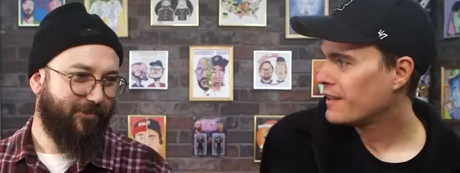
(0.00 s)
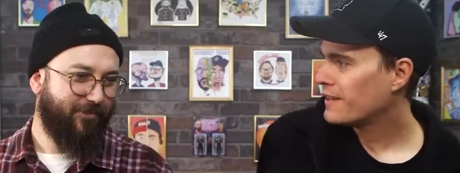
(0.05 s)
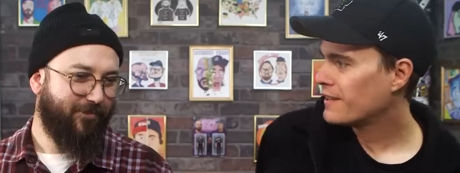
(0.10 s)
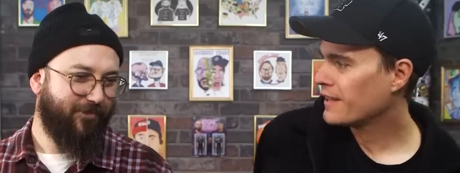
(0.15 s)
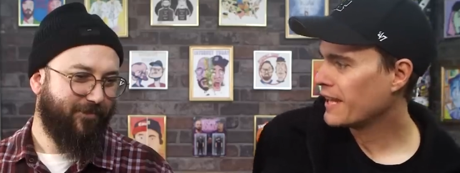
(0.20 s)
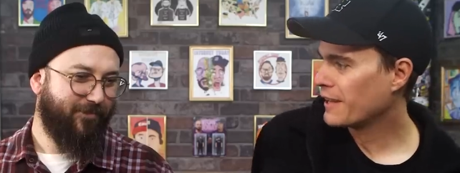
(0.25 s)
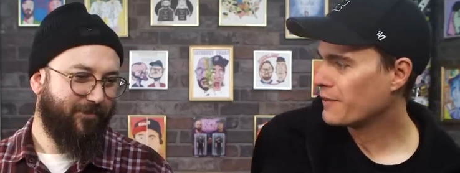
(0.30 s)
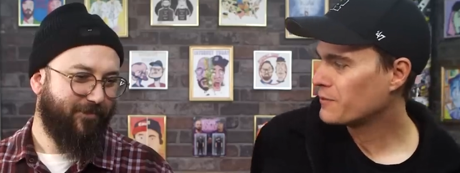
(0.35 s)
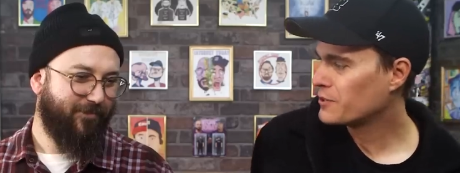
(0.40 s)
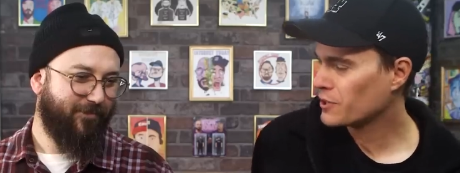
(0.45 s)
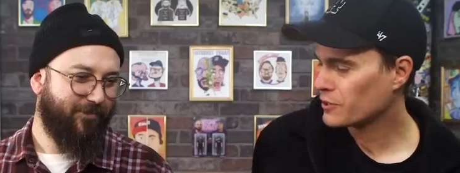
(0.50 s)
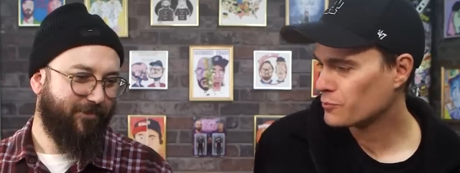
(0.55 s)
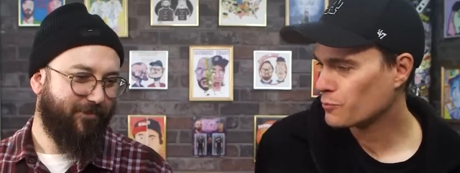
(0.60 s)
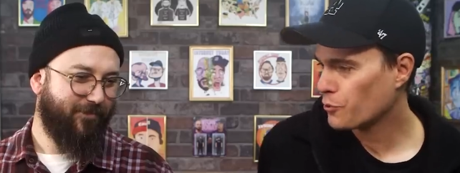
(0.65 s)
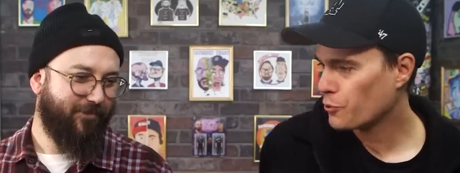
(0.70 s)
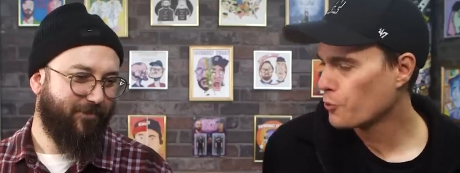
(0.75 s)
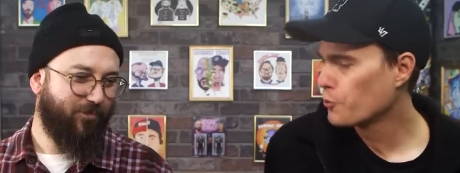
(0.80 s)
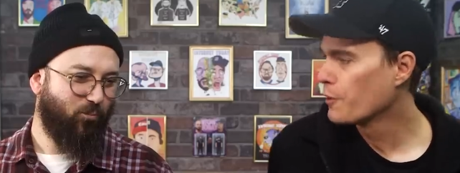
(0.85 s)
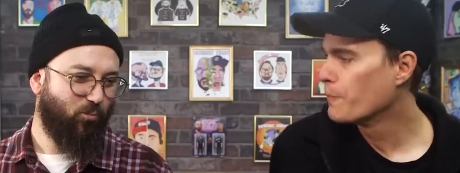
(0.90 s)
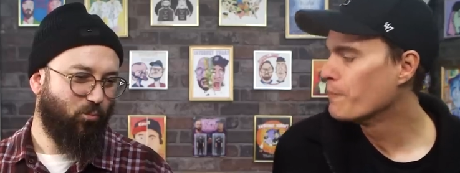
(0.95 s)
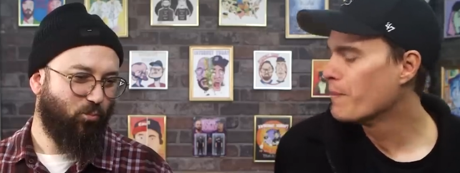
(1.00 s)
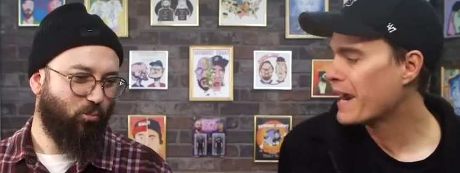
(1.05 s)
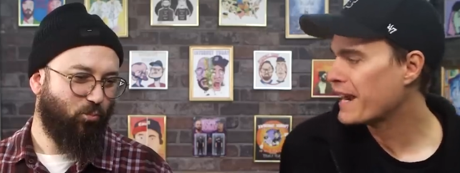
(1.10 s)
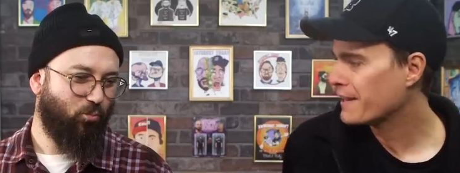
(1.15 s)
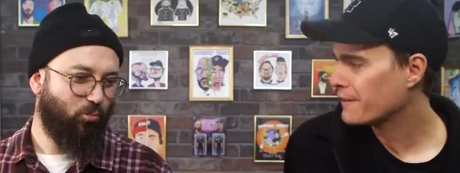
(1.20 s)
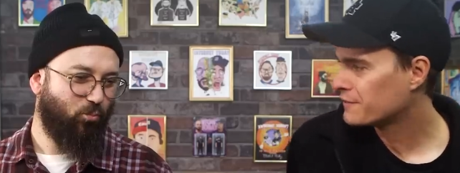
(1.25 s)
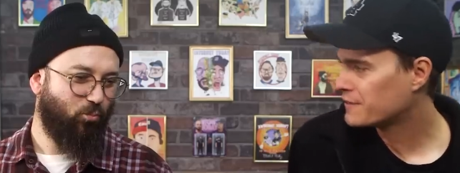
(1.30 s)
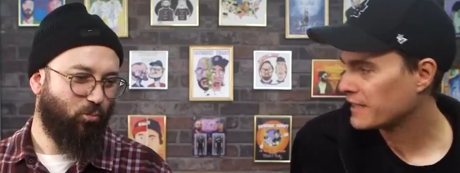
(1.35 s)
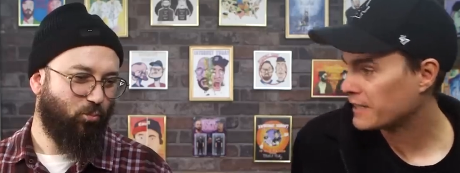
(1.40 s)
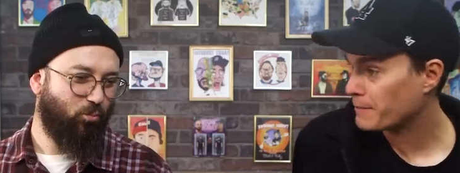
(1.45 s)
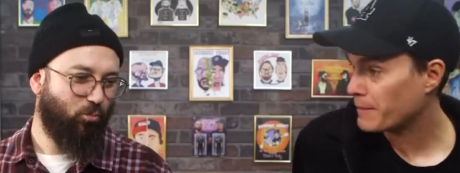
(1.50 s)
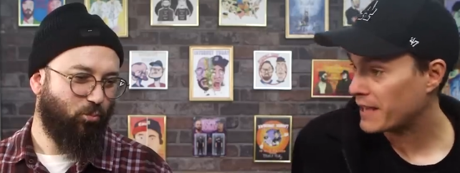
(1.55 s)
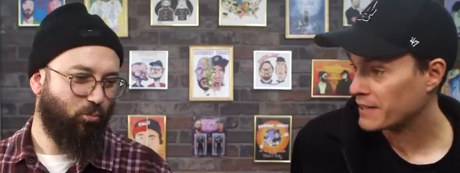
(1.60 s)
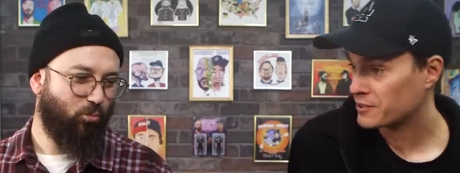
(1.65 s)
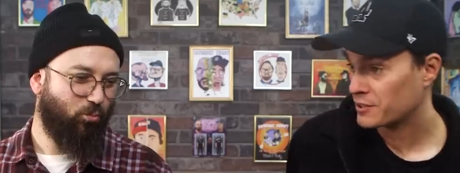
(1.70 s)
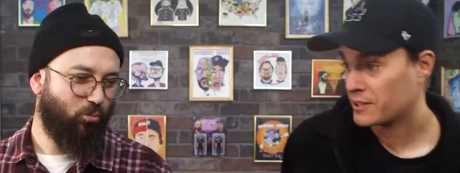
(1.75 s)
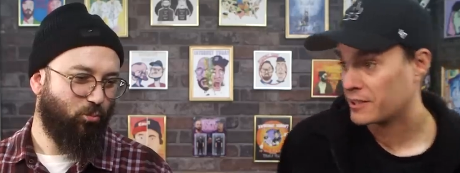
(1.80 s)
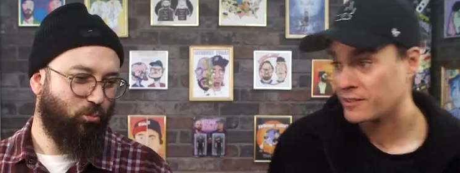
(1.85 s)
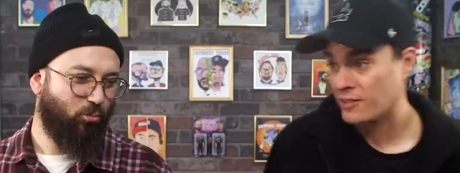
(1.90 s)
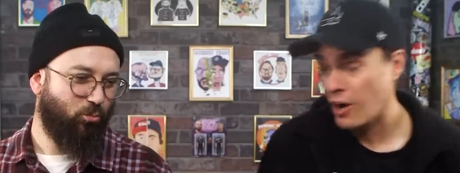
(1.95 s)
Speaker 1: like just through the might of Ticketmaster,
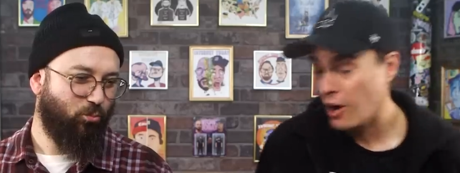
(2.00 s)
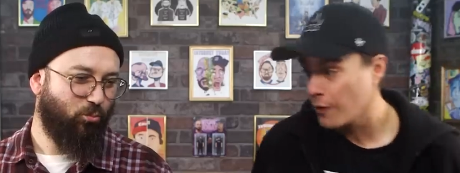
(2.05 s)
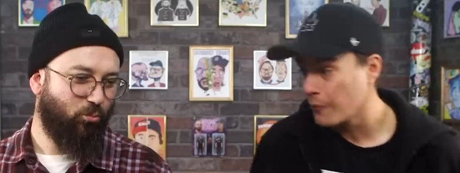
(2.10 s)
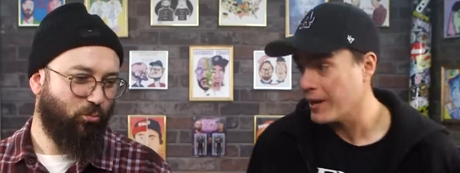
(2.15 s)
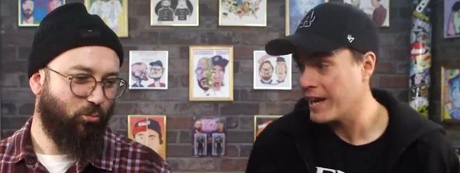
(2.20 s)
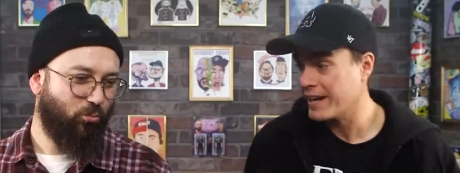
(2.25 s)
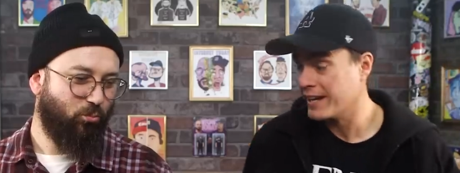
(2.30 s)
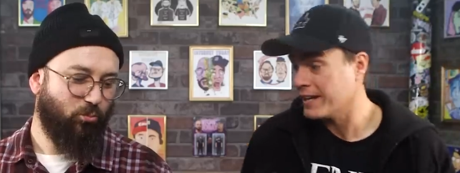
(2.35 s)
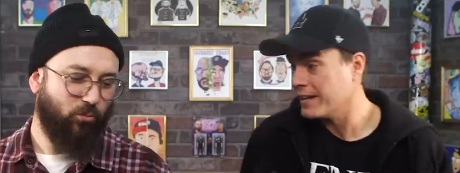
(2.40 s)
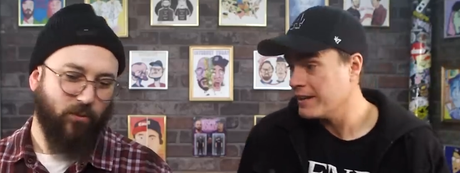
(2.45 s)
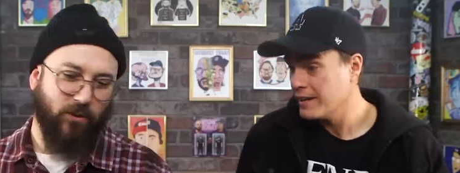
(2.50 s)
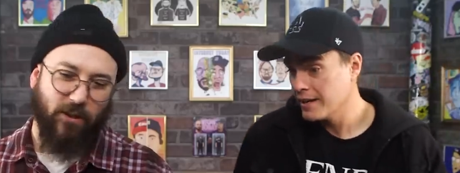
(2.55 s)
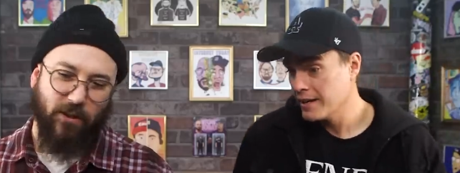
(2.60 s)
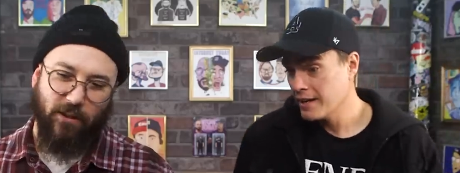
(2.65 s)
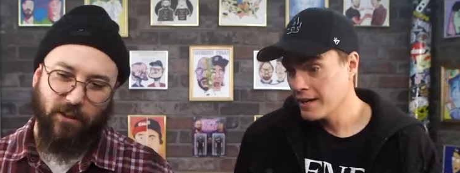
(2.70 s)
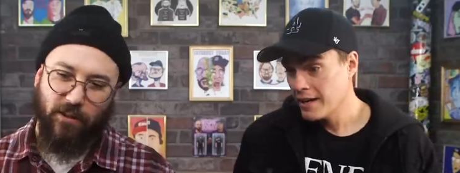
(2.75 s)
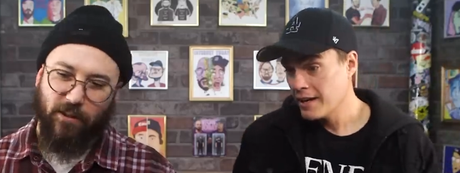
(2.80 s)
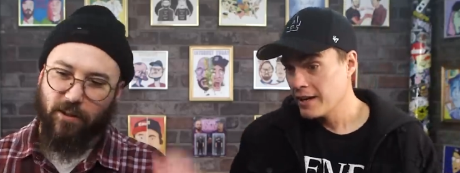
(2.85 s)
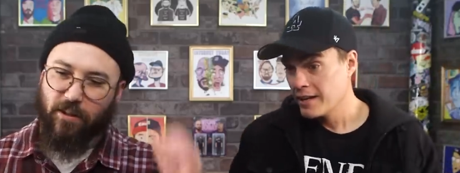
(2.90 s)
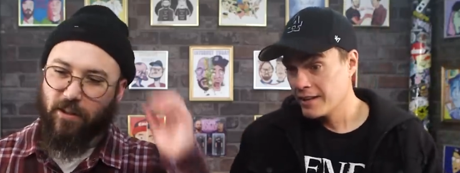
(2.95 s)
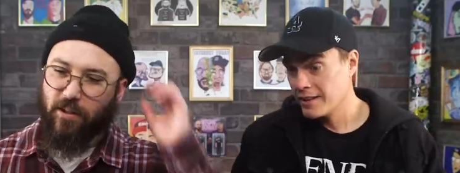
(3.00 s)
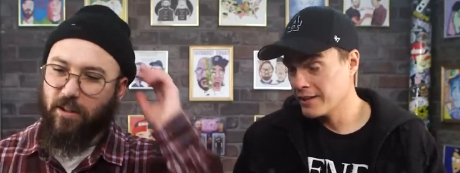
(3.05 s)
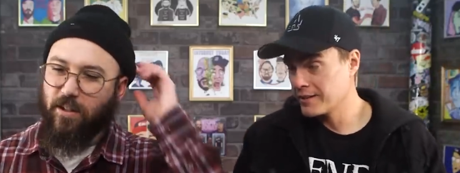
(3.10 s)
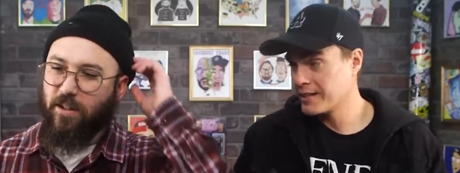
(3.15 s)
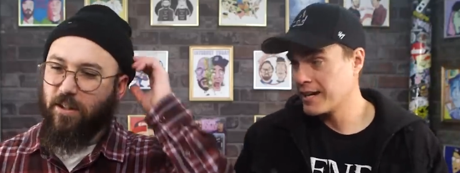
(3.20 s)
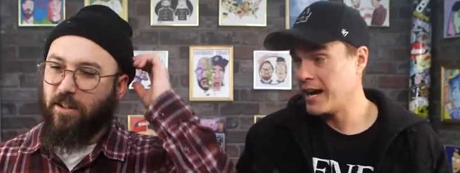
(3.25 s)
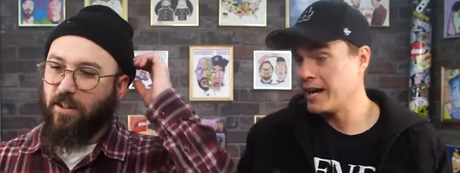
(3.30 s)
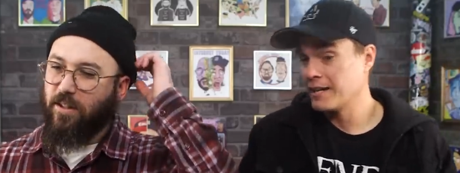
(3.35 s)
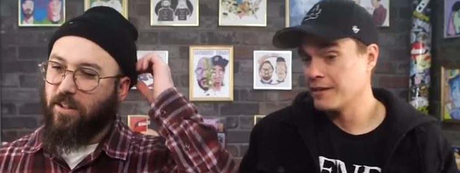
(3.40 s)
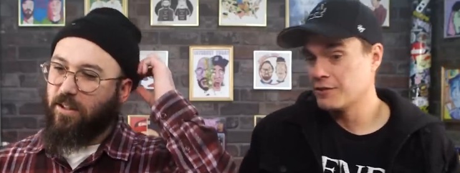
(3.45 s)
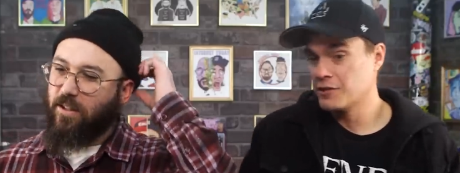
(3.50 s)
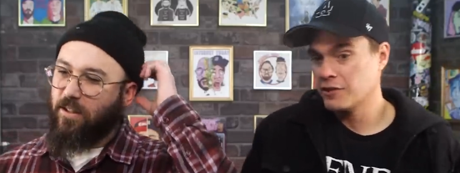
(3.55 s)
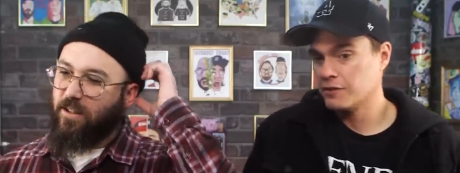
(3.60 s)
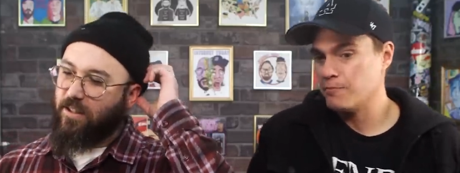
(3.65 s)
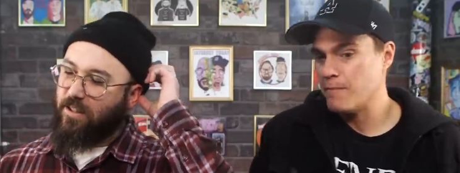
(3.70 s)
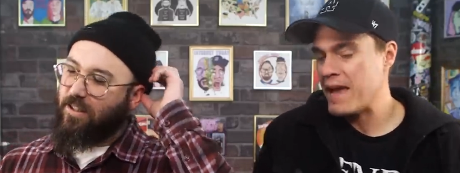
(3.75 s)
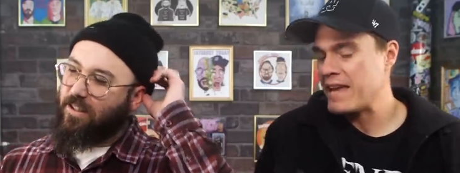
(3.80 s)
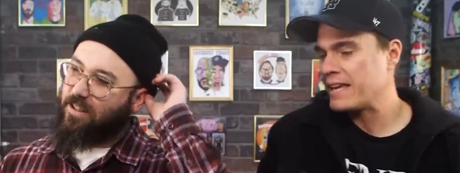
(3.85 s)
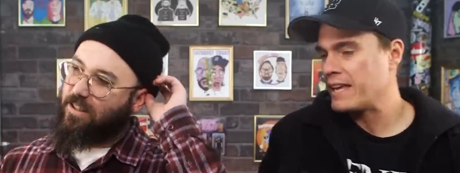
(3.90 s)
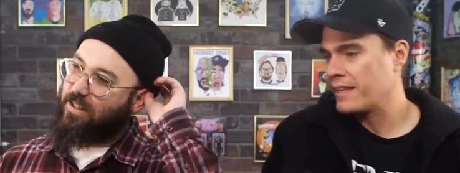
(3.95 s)
because already they're kind of just
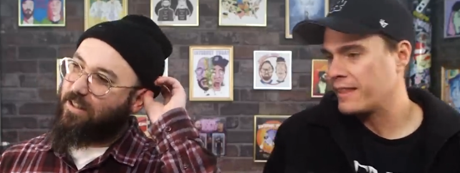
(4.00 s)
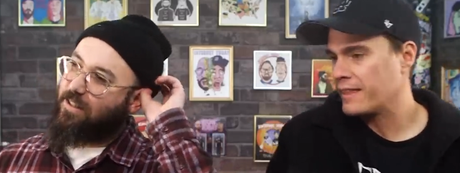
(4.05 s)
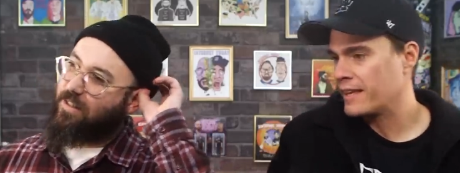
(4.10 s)
making